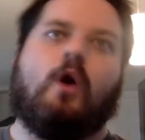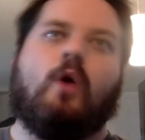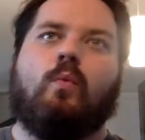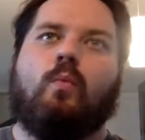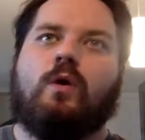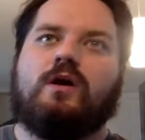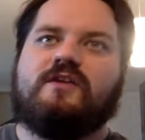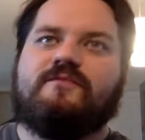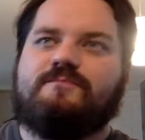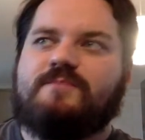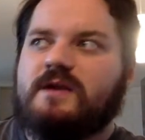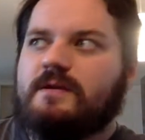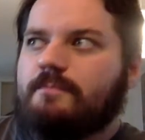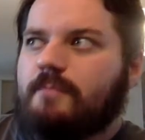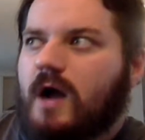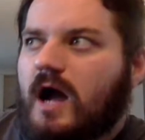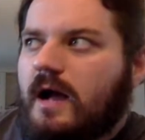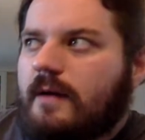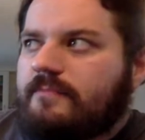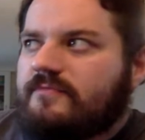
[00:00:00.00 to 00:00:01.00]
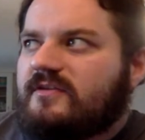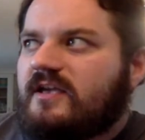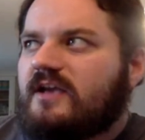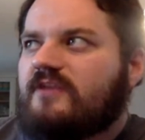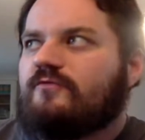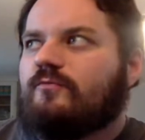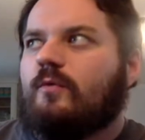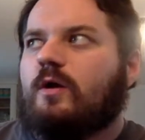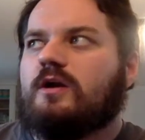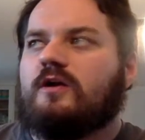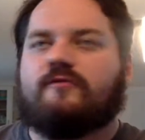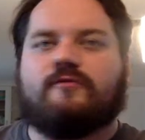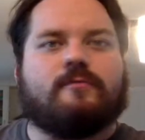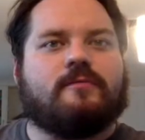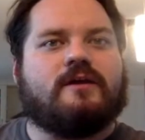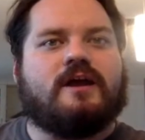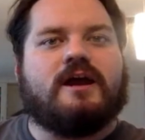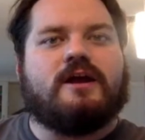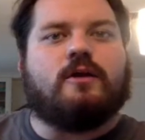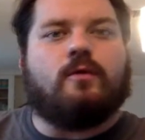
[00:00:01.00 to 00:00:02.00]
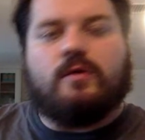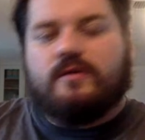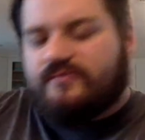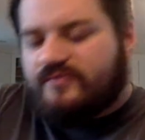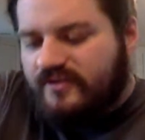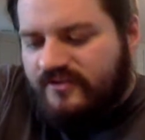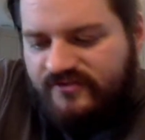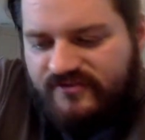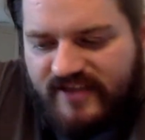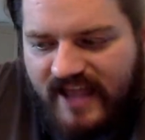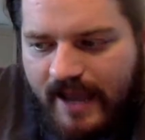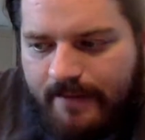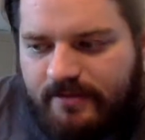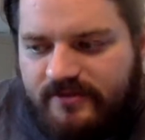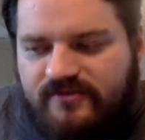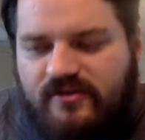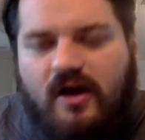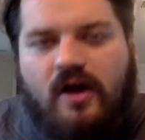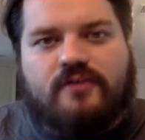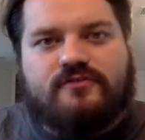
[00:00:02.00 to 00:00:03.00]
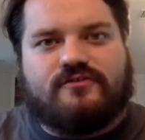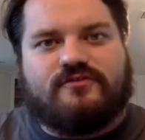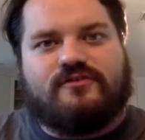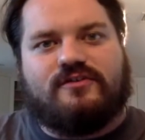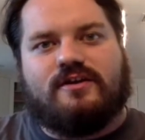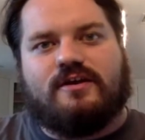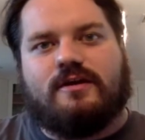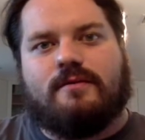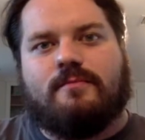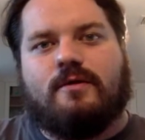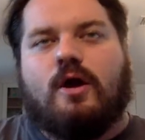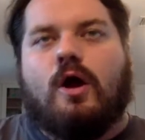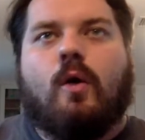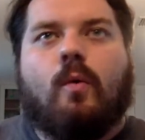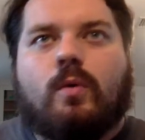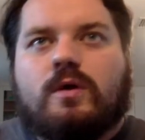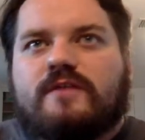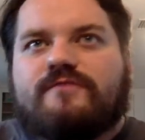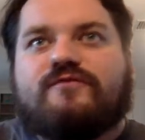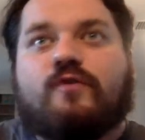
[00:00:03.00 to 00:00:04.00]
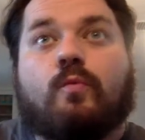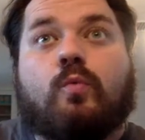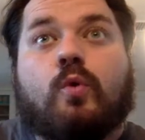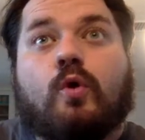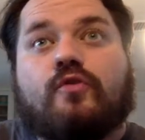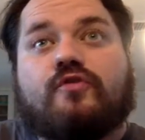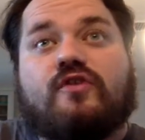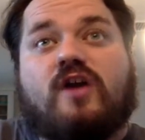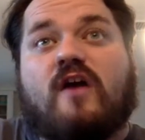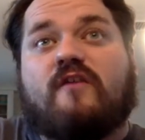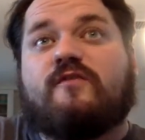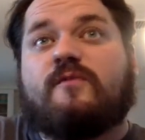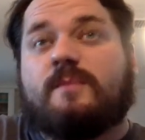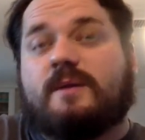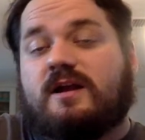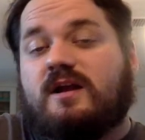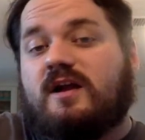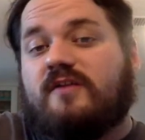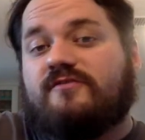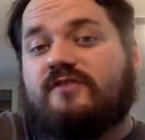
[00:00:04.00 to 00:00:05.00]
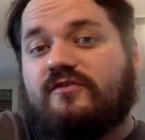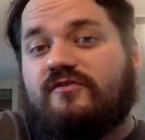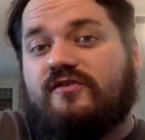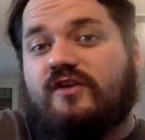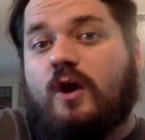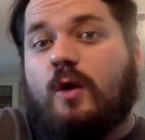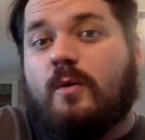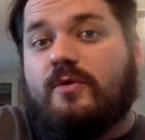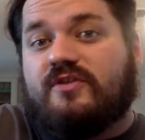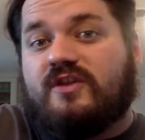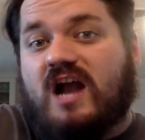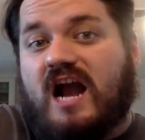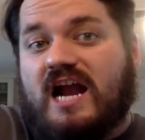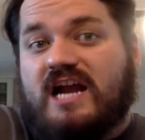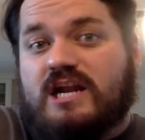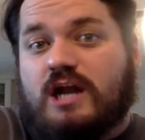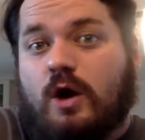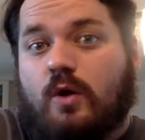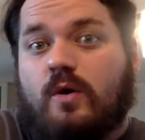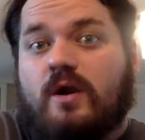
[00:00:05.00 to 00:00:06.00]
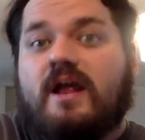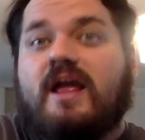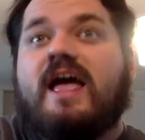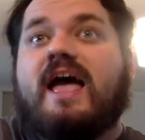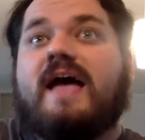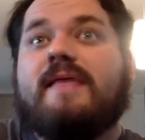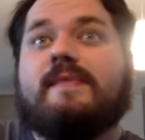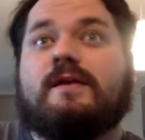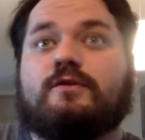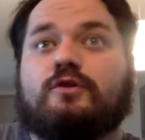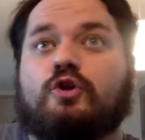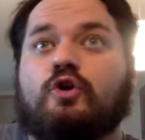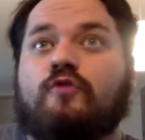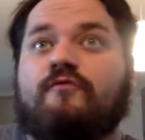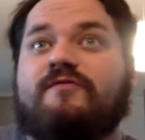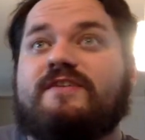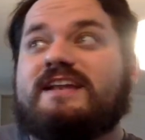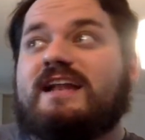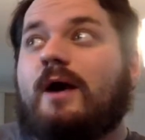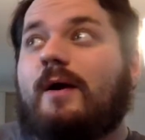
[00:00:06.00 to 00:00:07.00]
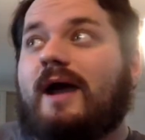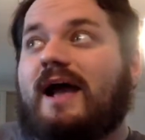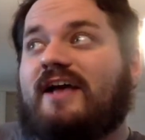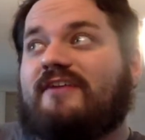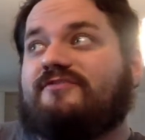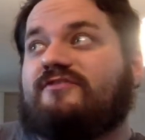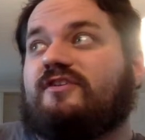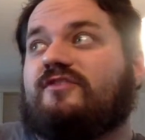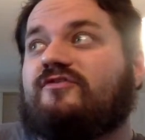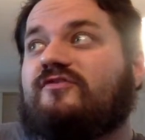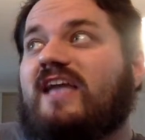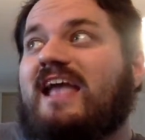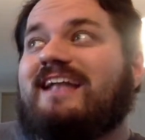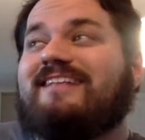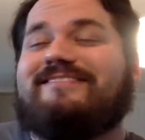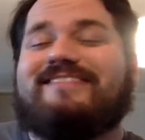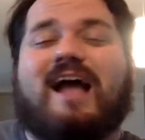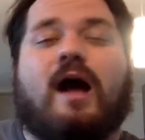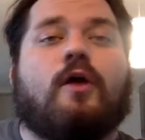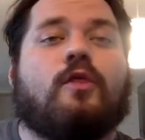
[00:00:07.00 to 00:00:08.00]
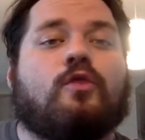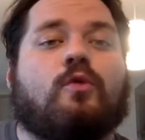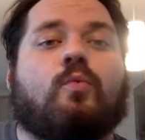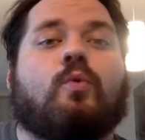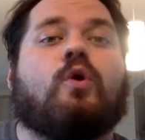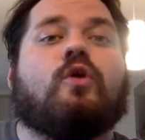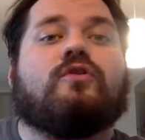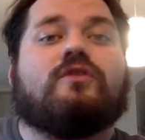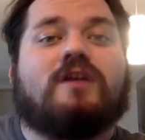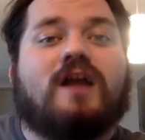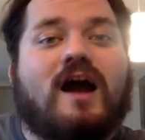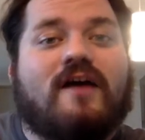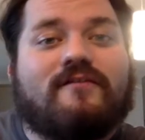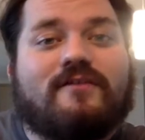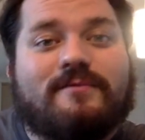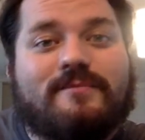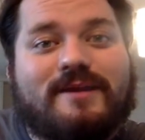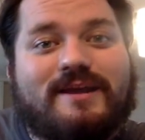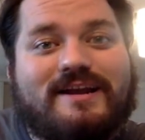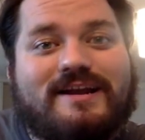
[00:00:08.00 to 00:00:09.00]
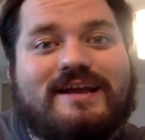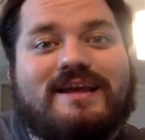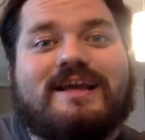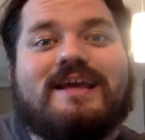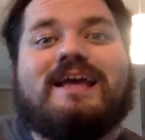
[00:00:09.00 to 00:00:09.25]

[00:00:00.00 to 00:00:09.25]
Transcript: what if Big Mom takes Wano from Kaido? What if she sabotages him? What if the world government cuts a deal with Kaido and then Luffy now has to take down the world government